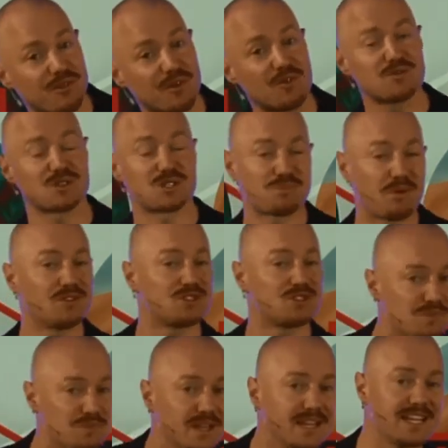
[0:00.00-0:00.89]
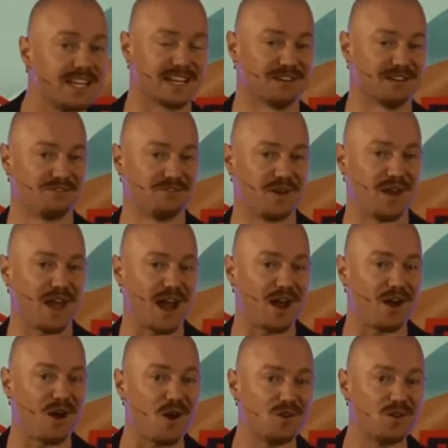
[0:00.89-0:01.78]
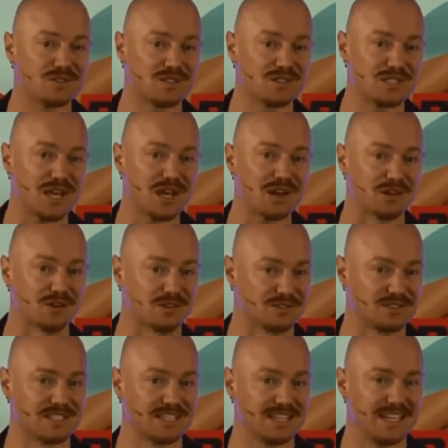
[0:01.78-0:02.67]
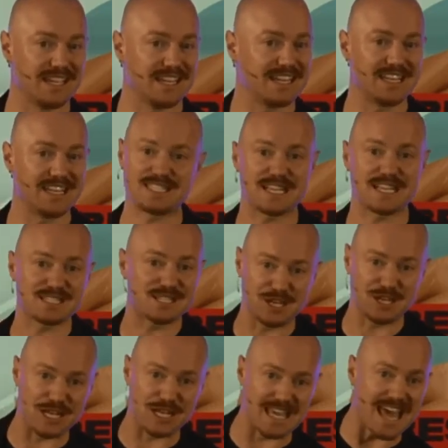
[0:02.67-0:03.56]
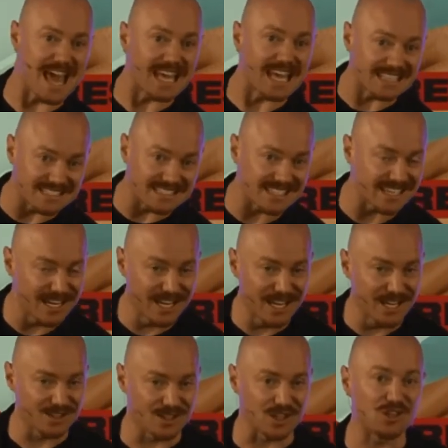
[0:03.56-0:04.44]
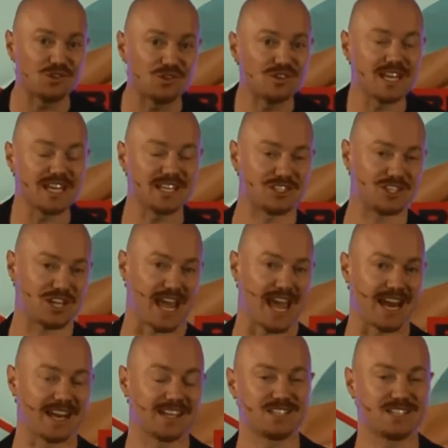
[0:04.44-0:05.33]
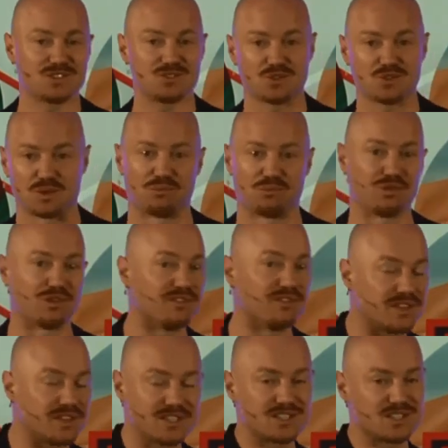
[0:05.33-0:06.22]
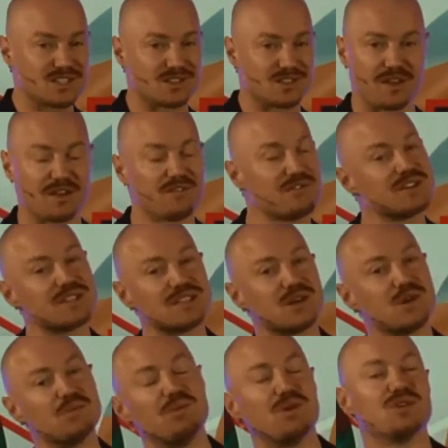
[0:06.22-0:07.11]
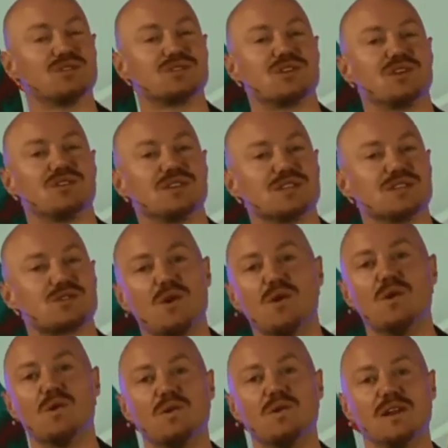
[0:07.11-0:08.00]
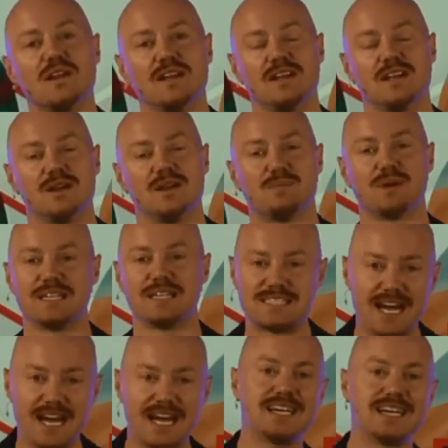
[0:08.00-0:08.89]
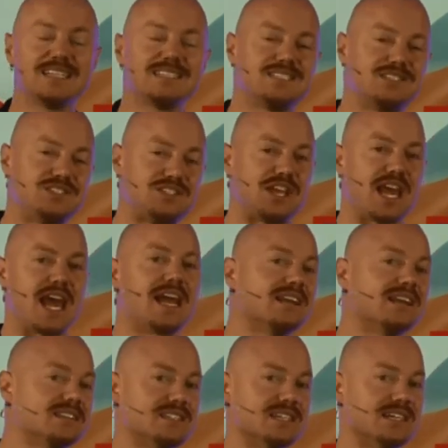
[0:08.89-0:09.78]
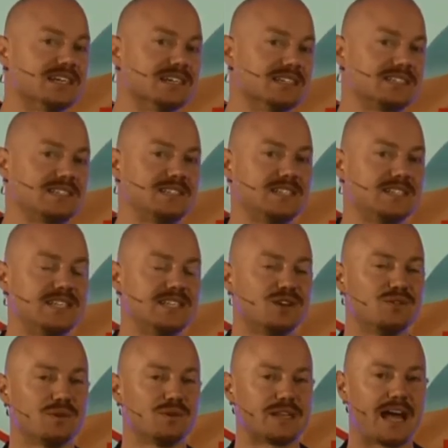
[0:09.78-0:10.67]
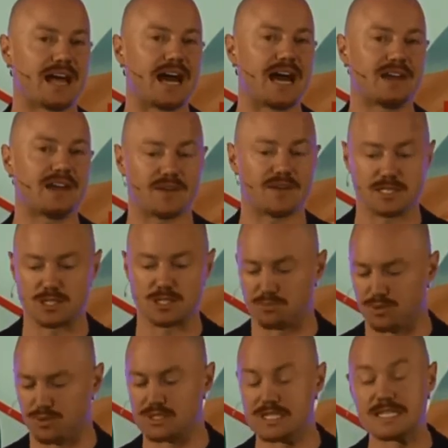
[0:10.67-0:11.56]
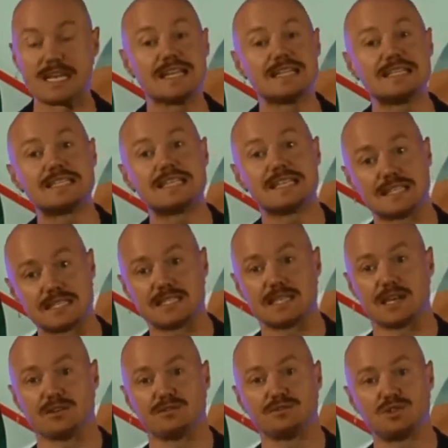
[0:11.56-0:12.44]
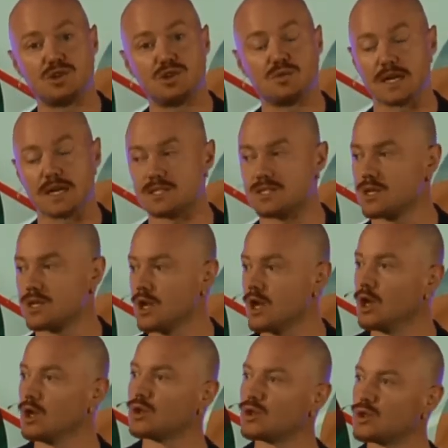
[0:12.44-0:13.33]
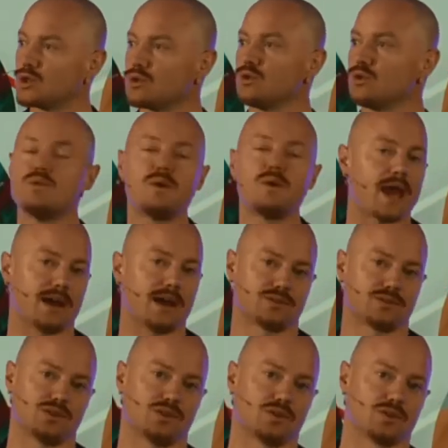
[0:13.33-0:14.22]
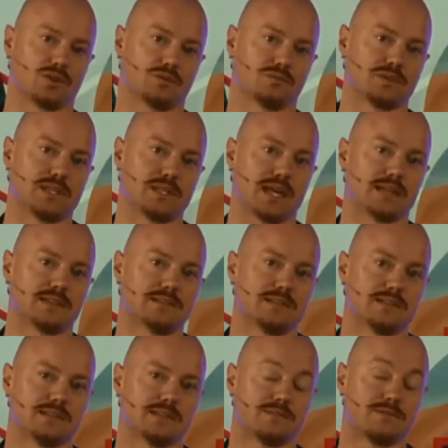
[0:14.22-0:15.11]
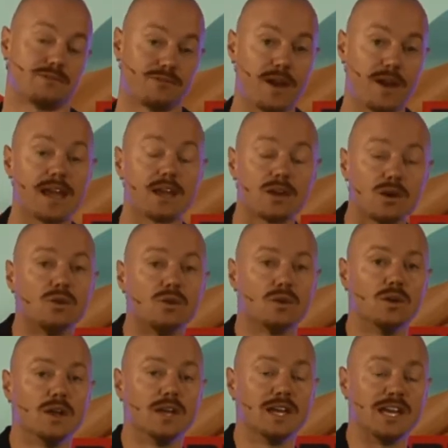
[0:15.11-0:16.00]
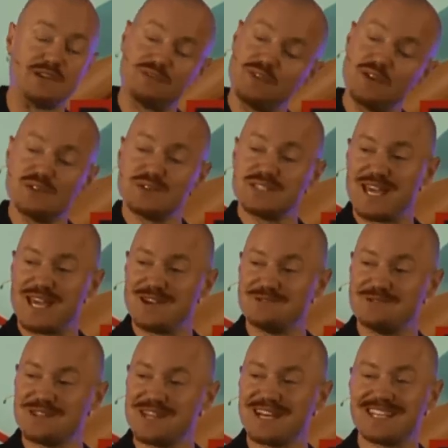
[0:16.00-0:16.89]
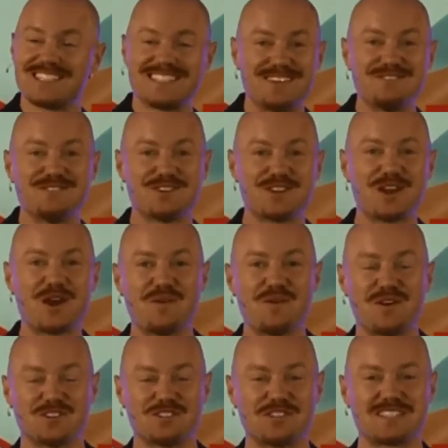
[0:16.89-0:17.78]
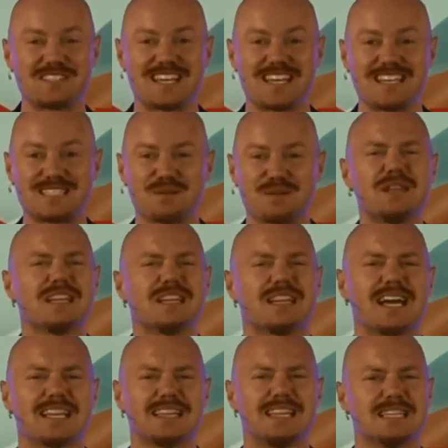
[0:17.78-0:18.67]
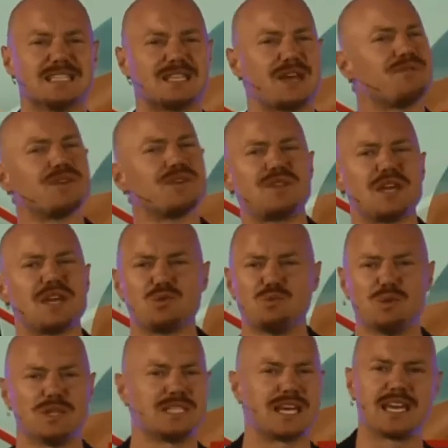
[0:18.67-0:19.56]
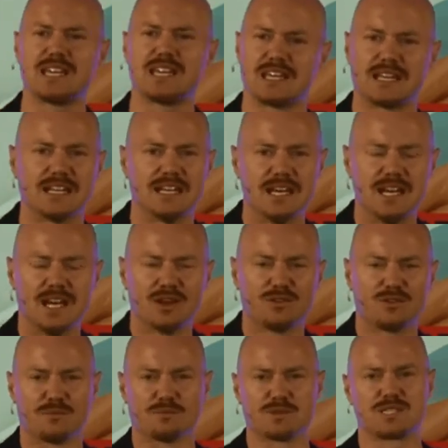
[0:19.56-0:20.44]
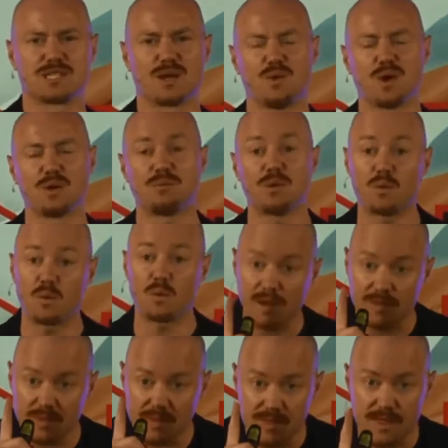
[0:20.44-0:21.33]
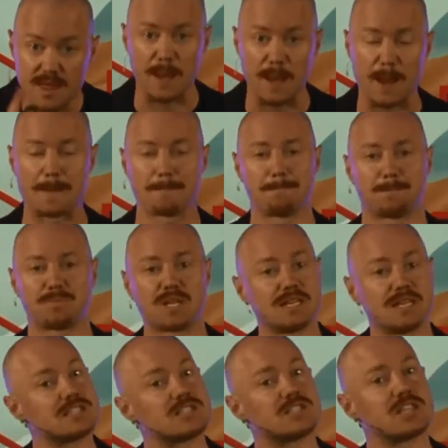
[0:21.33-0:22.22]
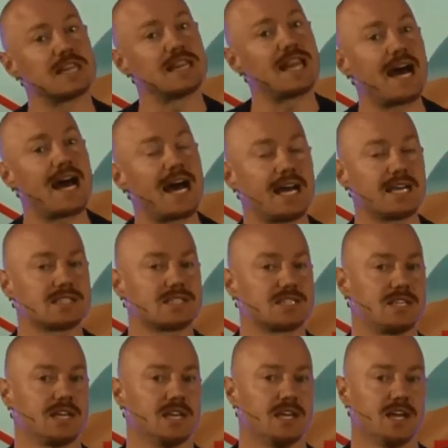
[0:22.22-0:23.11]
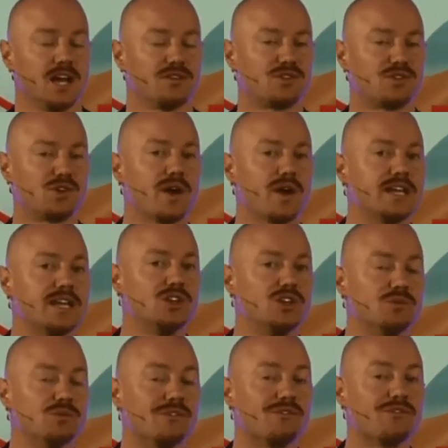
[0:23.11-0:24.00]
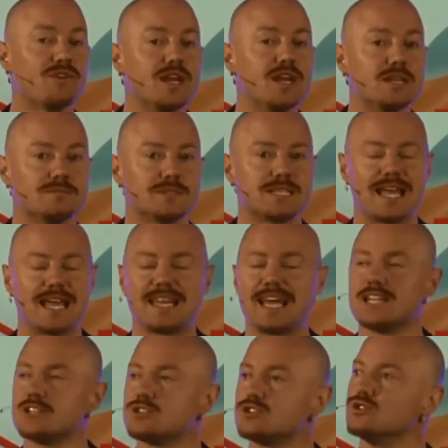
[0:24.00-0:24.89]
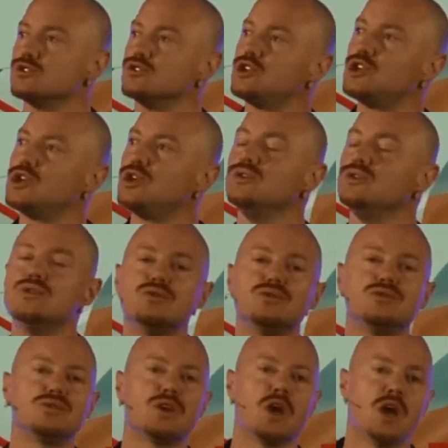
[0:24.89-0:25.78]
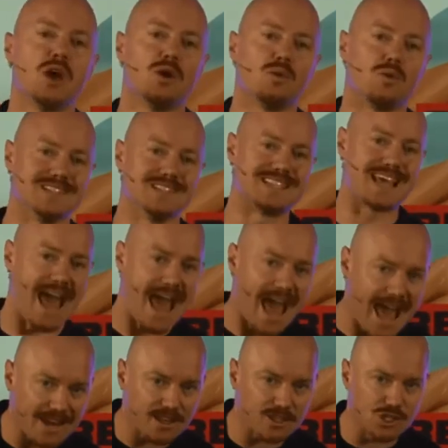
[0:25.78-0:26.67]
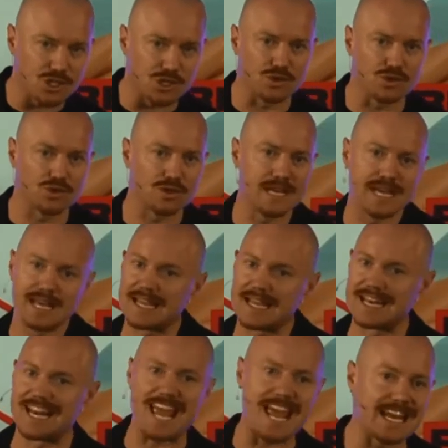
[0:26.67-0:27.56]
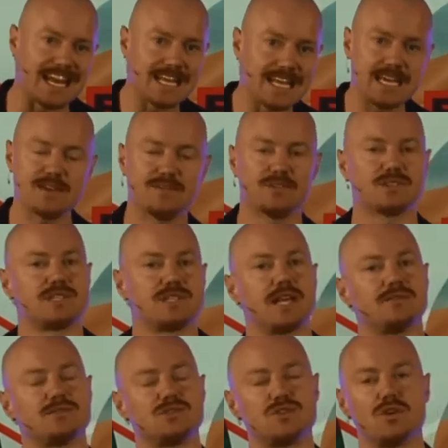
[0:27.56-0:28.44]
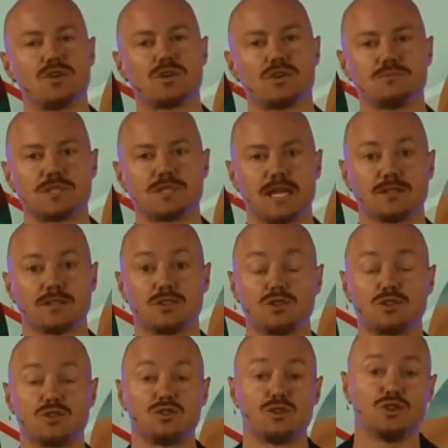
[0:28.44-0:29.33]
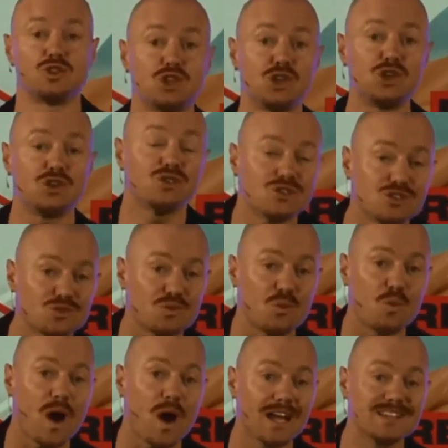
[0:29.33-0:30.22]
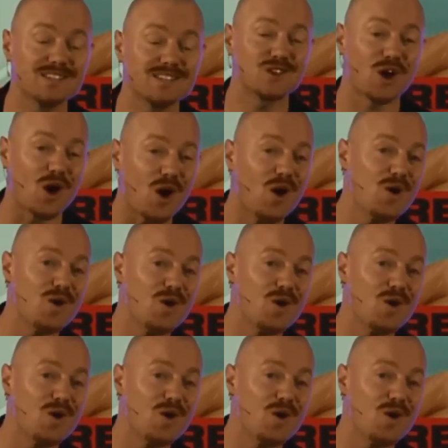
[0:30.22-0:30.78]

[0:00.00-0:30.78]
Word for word: take full responsibility for our own selves. And this doesn't negate the unique challenges or the privileges of every single person on this call, but it does challenge us to deal with life as it presents itself to us through our circumstances. And Frankl, if he was here with us, he would go on to say something like this Everything can be taken from someone but one thing. And that's the last of the great human freedoms, and that is to choose one's attitude in any given set of circumstances, to choose one's